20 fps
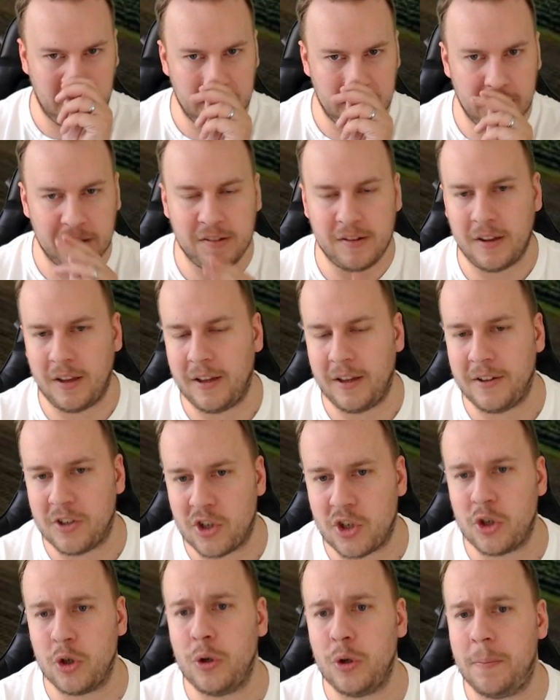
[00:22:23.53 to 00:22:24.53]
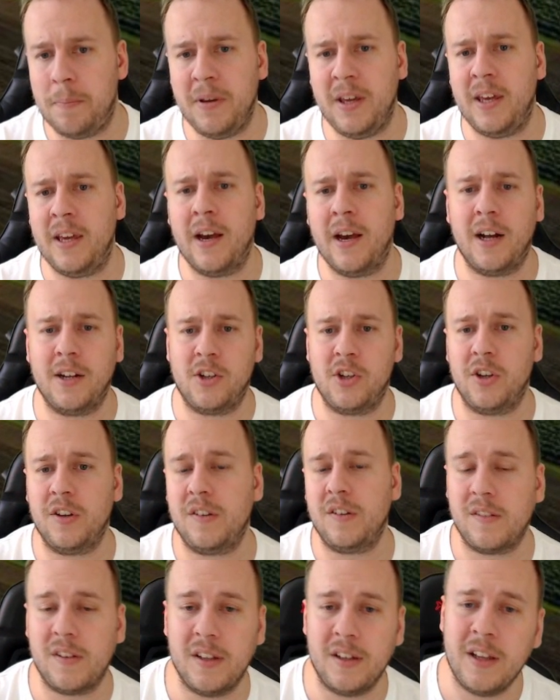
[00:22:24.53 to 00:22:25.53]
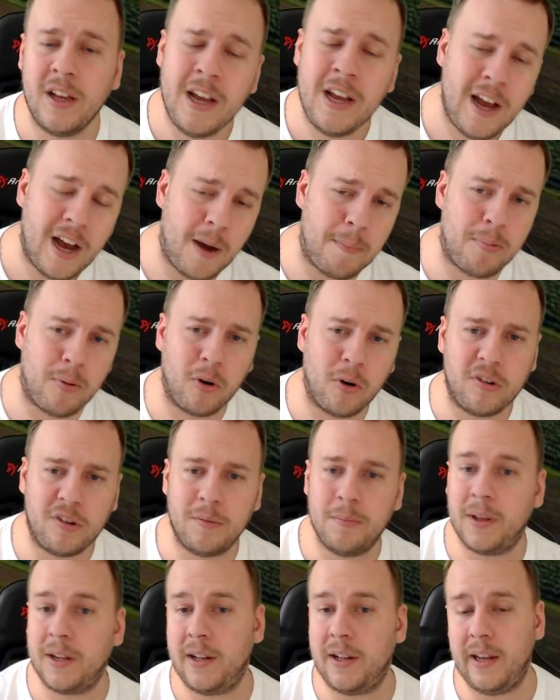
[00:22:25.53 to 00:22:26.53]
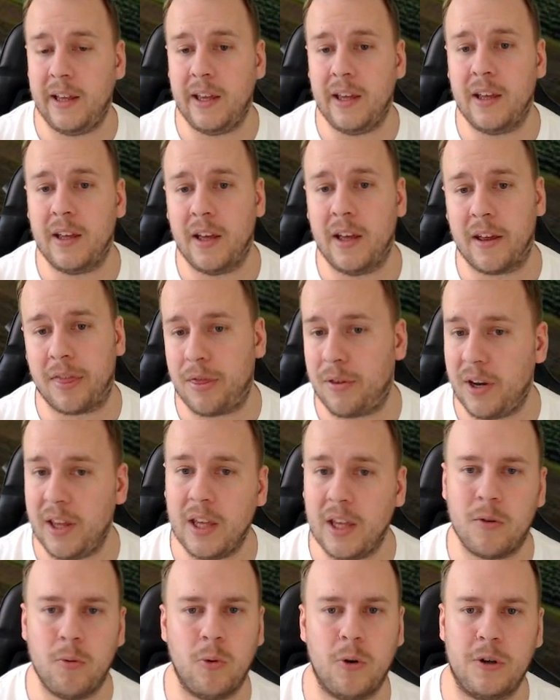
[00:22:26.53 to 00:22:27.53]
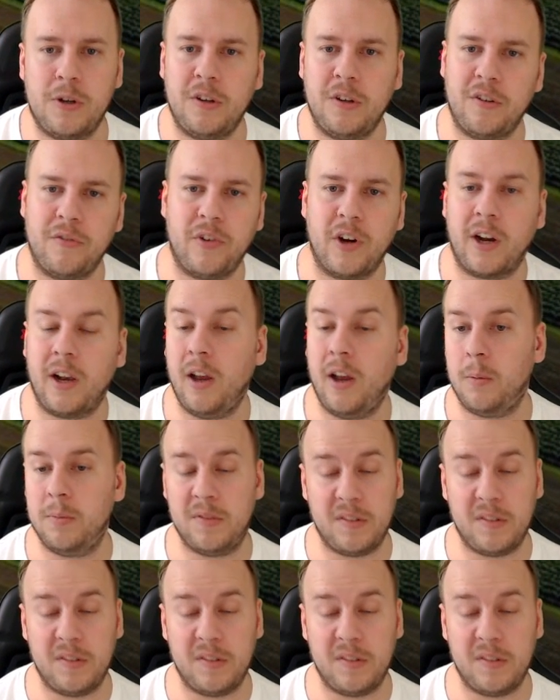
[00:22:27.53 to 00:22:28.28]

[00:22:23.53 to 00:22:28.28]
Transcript: this should be adjusted approximately uh, three quarters of a club,